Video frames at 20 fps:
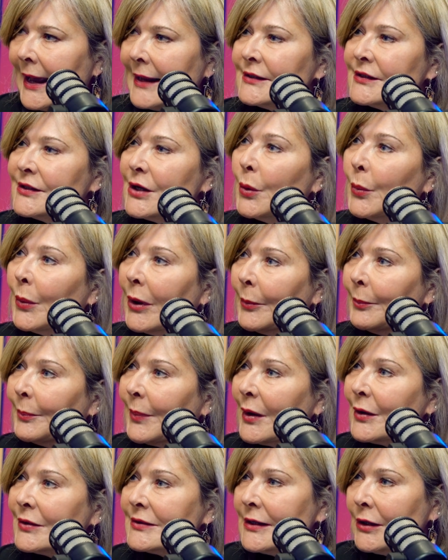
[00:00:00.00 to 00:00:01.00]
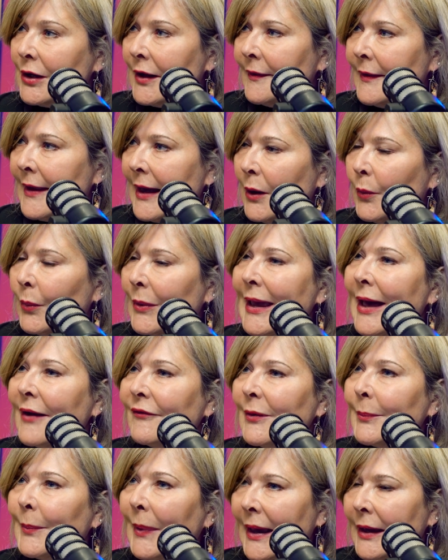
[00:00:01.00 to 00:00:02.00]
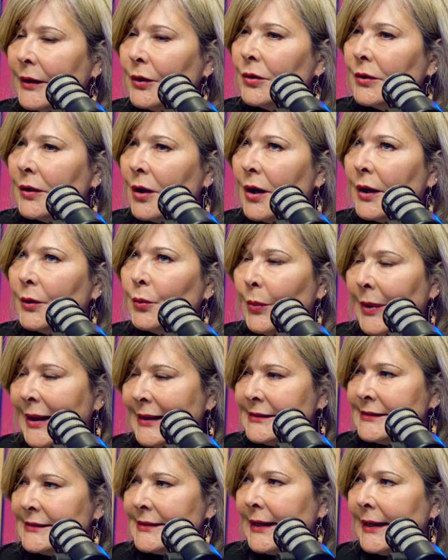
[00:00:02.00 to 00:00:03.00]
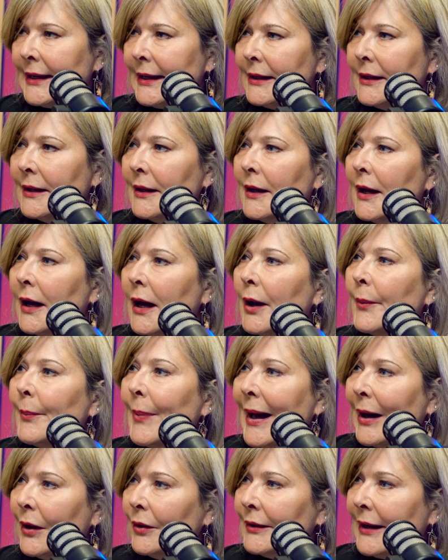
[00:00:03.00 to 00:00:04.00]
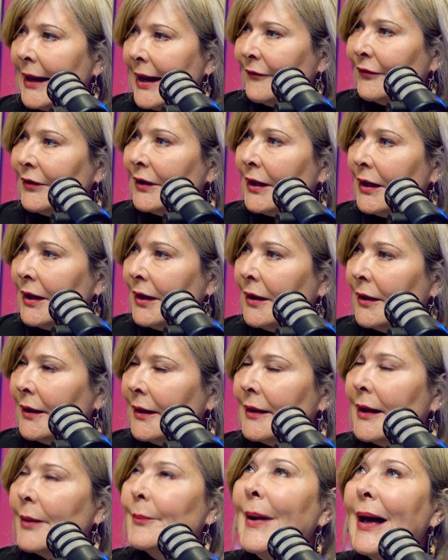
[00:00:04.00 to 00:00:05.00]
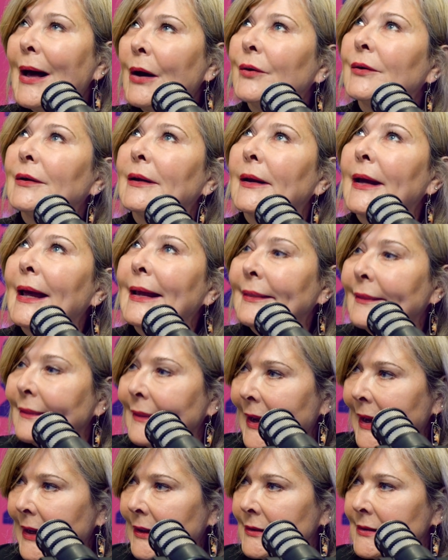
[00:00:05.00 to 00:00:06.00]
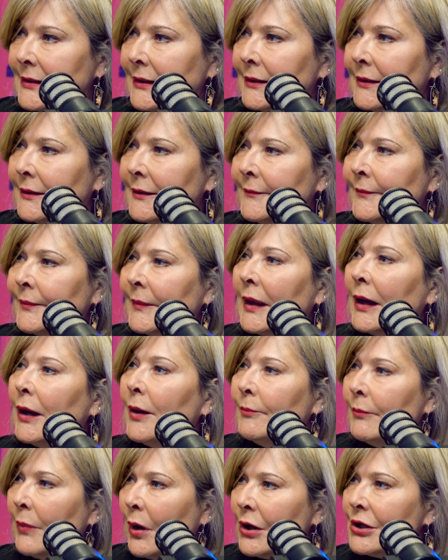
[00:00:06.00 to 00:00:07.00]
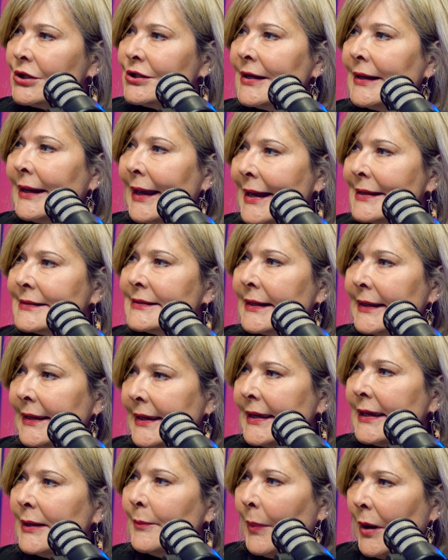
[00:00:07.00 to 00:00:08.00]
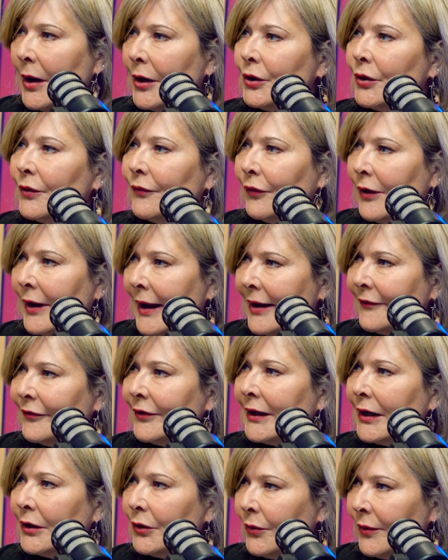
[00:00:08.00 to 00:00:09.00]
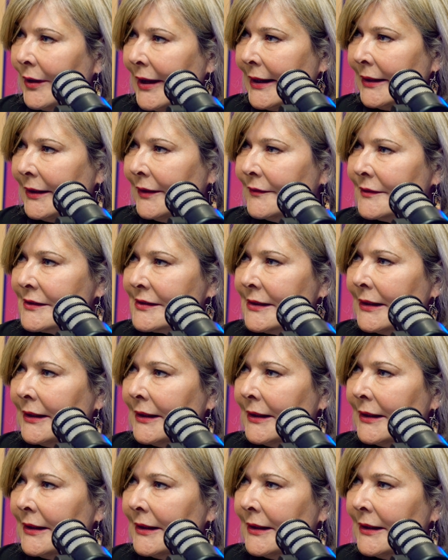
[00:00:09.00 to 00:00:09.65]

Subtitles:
And so we're building on that. We have a panel on Wednesday about Africa, about Atlanta emerging as a key partner for African creatives.